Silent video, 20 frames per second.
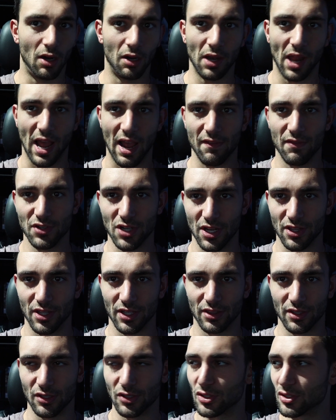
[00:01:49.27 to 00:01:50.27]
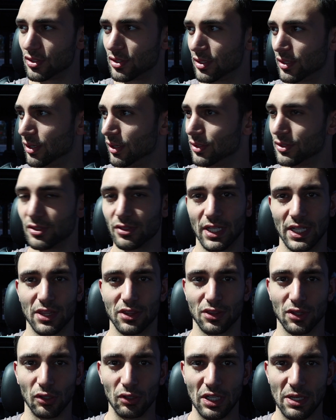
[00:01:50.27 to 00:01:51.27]
On average, I think there's there's like
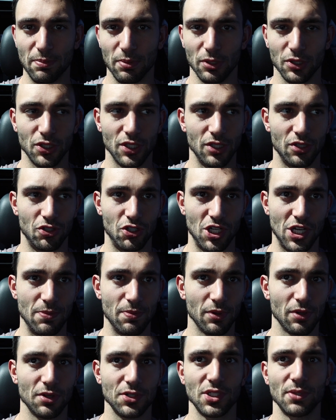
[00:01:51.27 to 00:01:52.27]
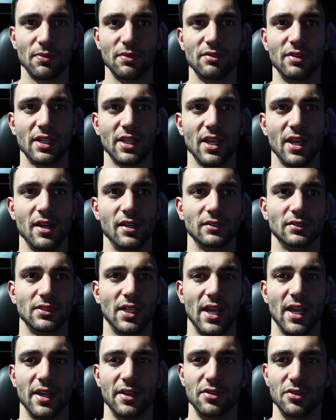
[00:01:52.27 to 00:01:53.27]
30% cheaper or something like that,
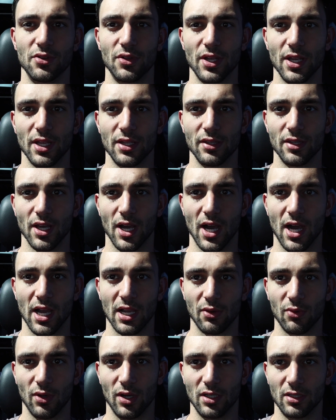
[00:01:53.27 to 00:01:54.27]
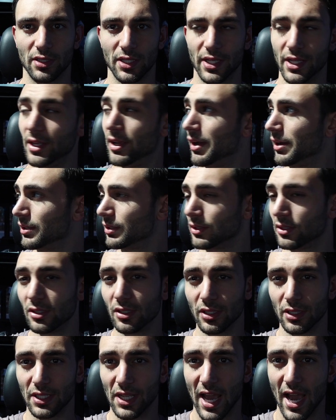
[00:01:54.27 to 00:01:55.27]
and you get the high quality,
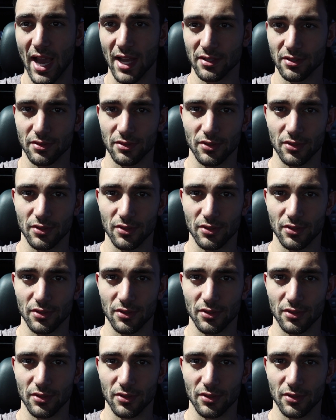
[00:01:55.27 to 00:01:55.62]
good gas.